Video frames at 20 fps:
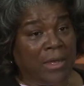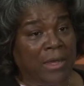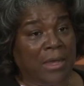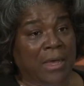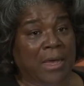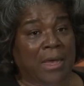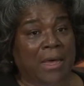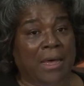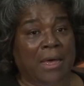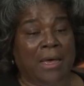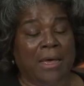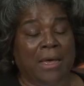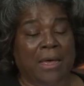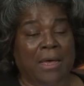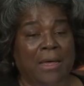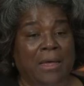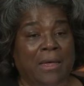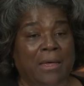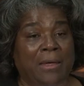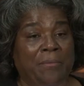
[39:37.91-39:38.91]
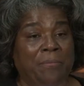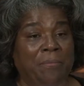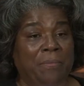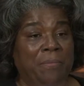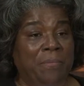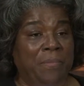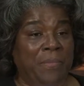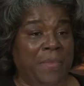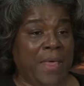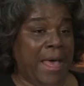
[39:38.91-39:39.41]
Uh,
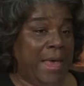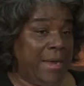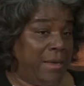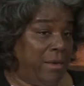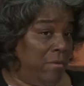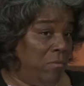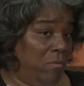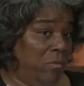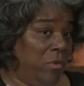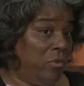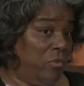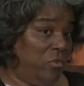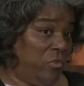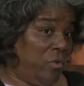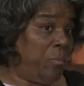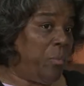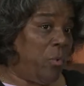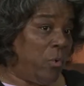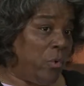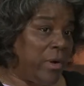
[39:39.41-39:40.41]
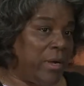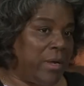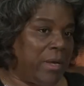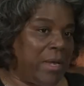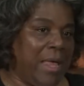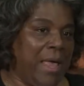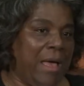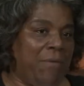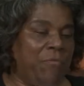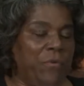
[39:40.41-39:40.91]
that will support
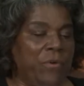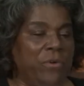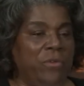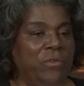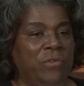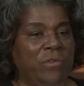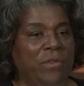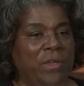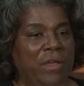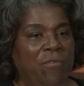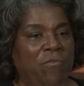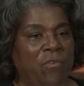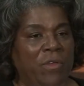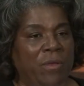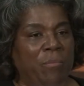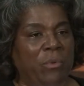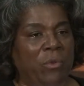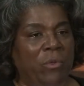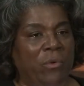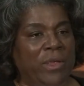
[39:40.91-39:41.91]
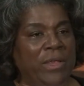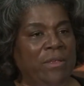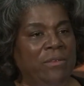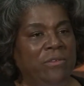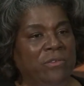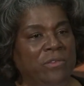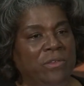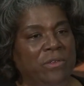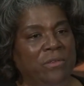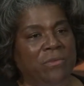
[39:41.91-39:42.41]
efforts of
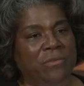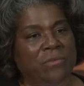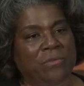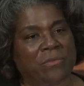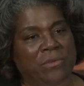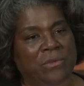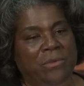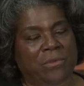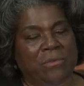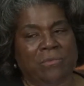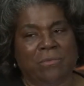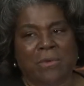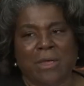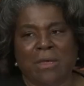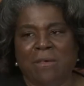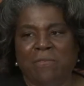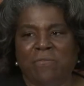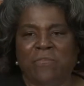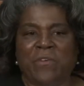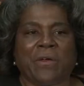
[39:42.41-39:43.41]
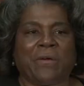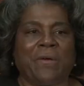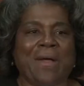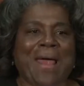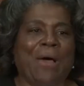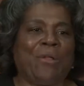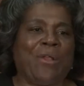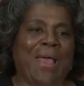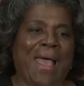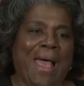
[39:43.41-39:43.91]
employees to, to figure
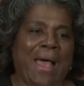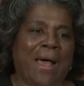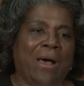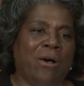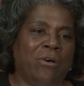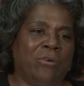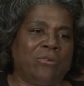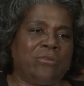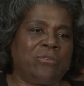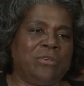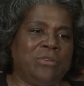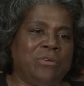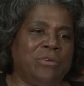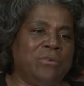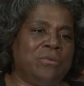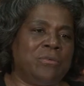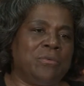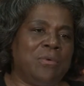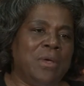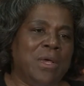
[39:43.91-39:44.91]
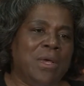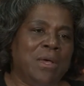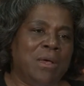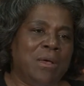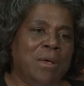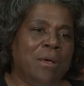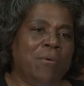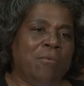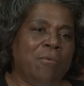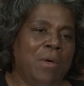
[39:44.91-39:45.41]
out how to
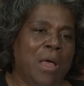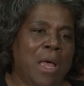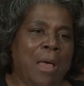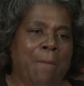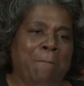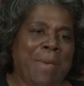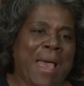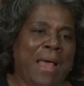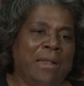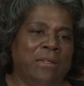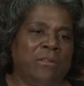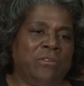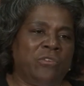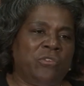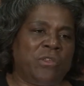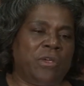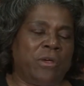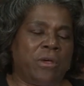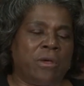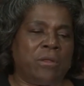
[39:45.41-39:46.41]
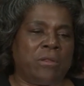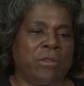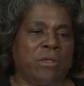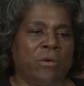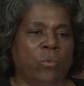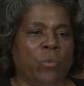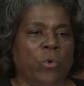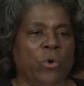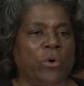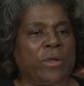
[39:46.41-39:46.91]
uh, balance their,
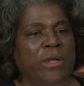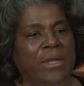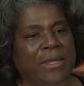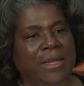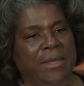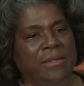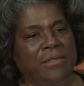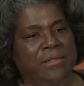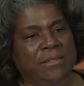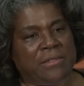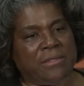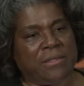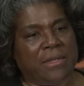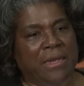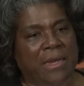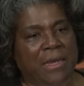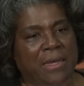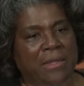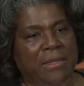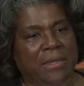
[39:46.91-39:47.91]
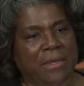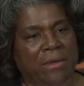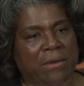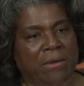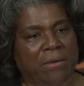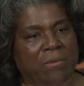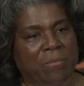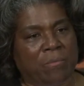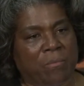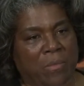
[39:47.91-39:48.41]
their work against uh,
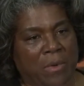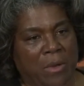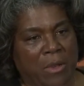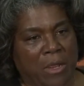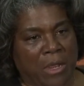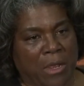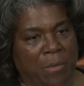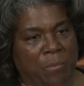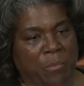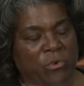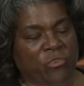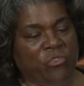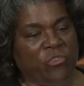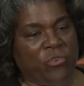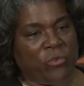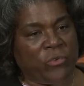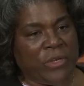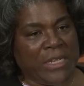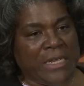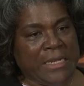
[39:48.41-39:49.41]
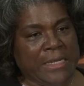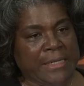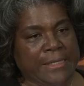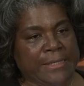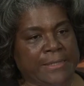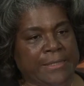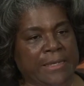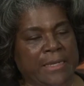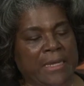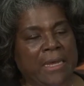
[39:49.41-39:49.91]
their uh, personal
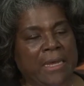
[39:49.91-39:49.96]
needs.